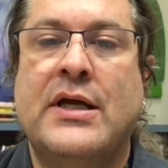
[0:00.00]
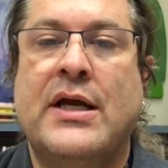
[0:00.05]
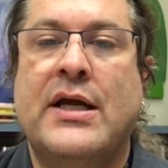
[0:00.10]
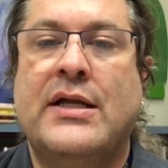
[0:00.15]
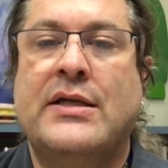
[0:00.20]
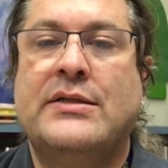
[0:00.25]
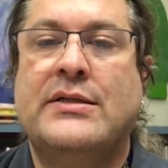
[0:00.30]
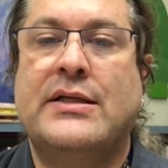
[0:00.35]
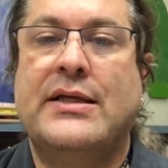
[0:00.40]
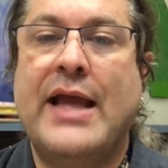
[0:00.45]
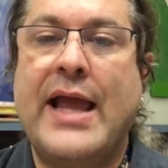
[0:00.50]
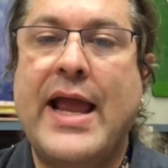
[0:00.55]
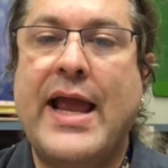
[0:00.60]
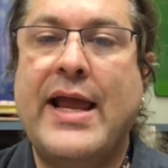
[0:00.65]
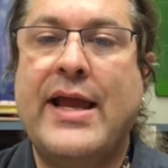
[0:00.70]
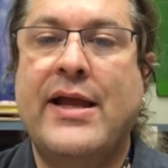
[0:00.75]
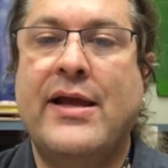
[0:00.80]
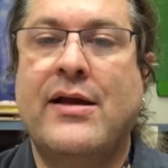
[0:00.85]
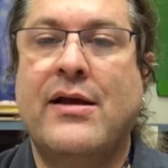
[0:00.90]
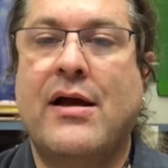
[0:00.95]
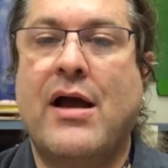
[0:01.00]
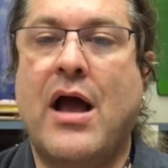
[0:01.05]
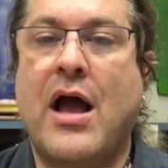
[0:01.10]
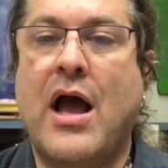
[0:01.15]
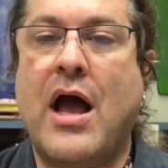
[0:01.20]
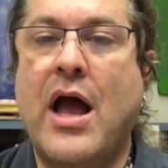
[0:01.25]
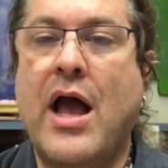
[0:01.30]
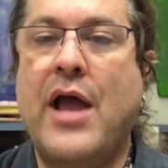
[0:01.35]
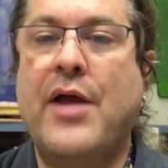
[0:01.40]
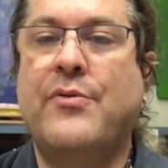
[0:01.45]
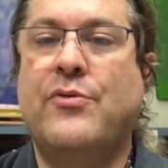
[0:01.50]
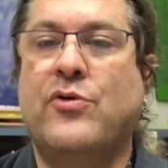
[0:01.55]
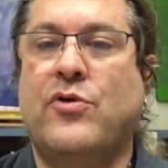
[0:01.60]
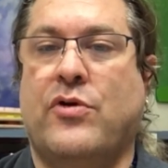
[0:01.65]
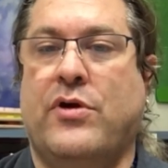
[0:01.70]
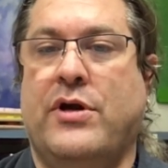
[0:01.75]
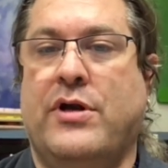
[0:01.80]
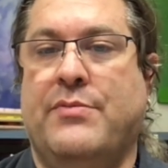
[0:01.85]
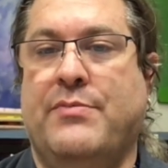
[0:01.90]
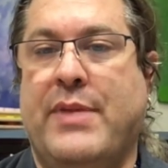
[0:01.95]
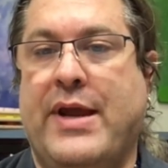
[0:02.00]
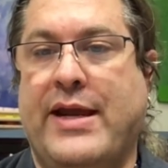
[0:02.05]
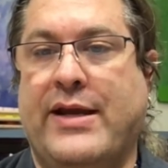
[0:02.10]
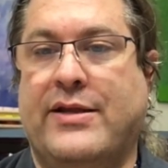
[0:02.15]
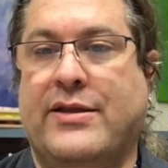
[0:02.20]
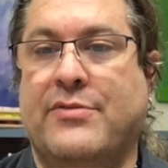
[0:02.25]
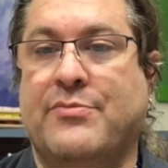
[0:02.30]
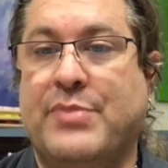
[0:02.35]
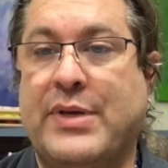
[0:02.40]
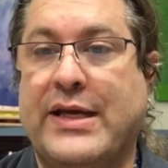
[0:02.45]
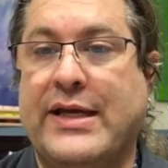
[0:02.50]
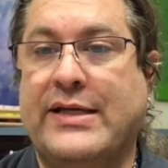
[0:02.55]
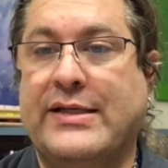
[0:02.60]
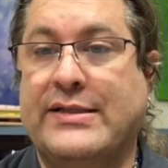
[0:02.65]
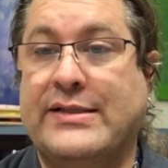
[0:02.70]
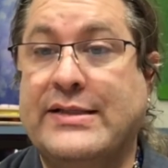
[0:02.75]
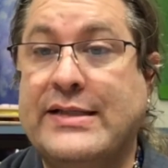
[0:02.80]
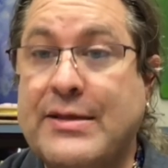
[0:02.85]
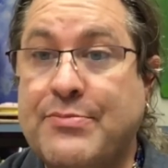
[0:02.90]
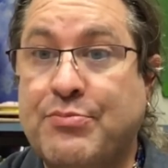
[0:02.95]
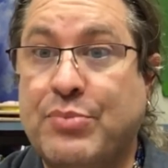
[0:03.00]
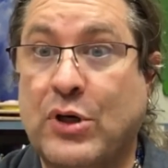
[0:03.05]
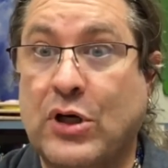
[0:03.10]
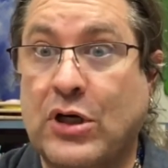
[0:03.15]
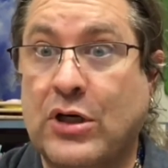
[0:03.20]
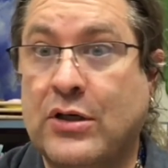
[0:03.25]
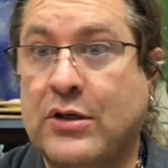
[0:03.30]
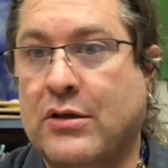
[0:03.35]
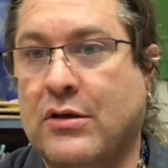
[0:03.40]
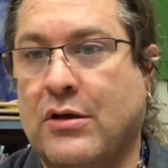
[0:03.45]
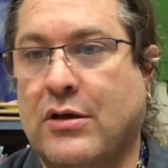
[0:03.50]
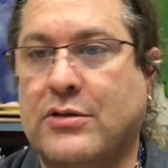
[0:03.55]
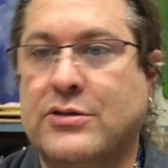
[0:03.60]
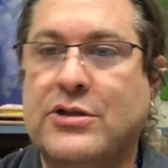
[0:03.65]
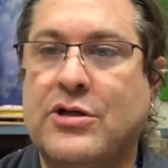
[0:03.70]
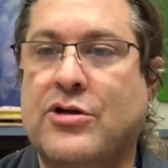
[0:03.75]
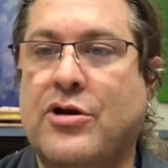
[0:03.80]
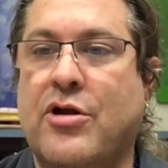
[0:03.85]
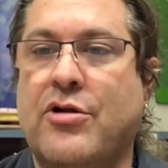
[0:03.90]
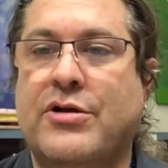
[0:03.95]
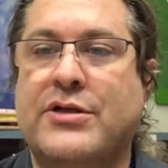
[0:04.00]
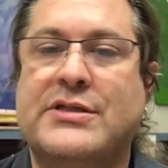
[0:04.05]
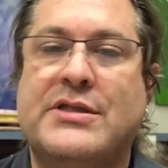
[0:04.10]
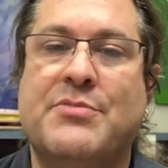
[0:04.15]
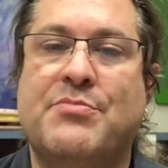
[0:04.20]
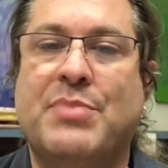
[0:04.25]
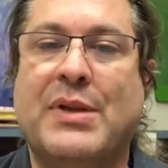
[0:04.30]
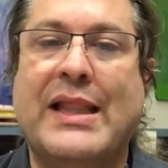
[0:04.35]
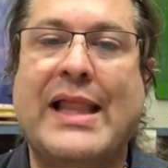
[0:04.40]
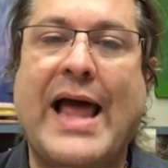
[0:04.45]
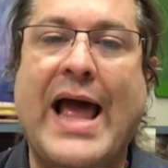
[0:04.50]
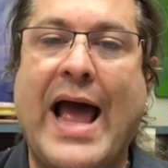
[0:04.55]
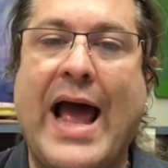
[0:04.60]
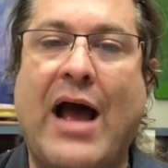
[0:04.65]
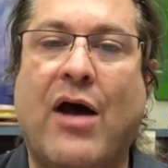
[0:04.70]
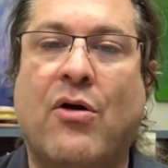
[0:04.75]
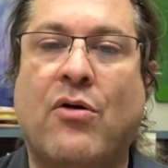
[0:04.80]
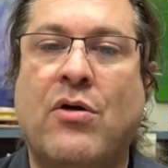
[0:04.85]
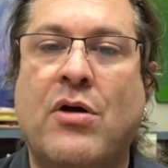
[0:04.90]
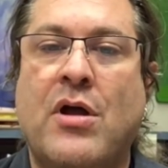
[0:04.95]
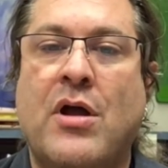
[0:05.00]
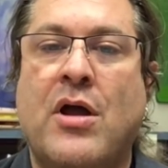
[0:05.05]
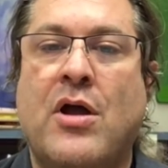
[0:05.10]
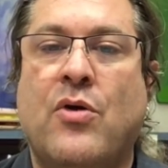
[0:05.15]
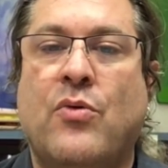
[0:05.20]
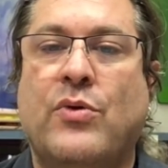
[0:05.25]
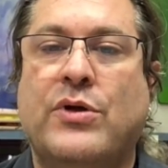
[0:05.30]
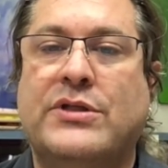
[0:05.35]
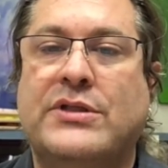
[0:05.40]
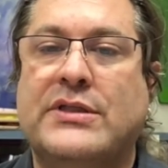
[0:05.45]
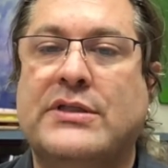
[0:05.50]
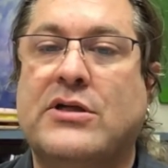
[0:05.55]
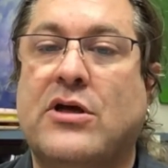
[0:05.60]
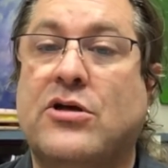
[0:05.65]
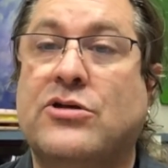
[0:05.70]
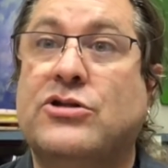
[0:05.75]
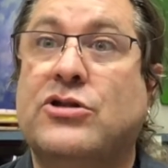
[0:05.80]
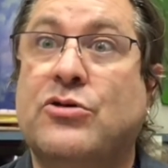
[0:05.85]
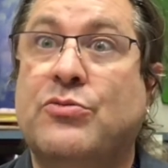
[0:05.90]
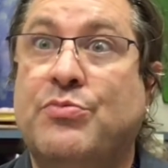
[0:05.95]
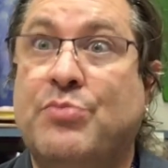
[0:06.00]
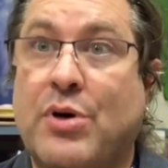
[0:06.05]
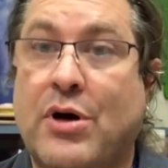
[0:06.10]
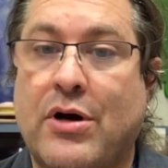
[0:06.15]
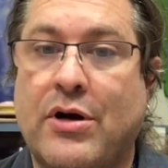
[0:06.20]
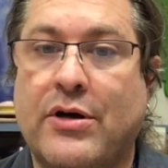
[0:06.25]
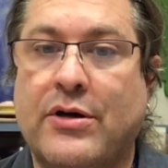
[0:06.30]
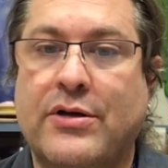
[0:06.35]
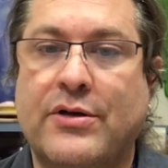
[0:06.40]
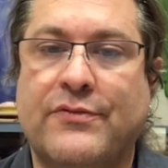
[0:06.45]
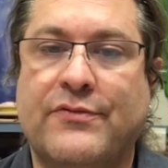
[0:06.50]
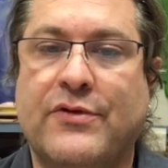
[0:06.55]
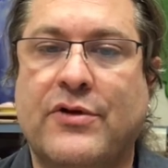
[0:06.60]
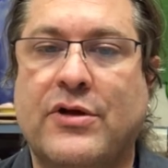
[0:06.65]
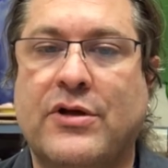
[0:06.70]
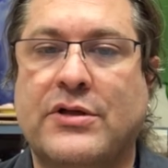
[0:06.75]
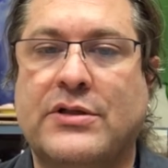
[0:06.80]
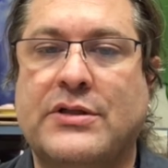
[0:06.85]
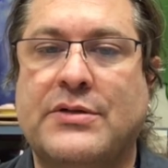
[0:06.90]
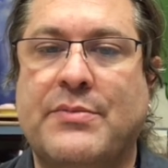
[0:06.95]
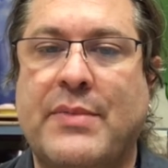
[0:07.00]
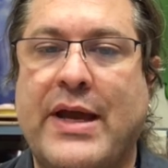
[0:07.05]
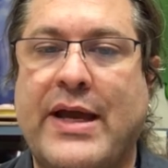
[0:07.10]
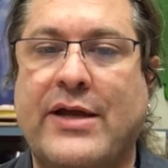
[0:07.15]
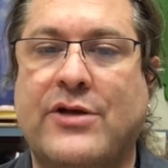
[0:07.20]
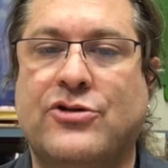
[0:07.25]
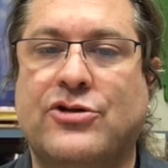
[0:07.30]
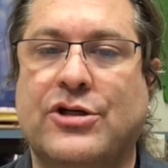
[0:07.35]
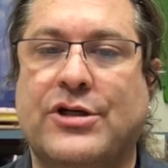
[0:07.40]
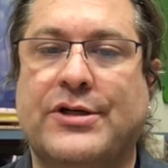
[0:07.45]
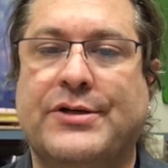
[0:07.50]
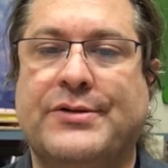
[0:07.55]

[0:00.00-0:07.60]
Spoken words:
Today I'm going to make the Big Dipper, also known as the Plow, which is also part of Ursa Major.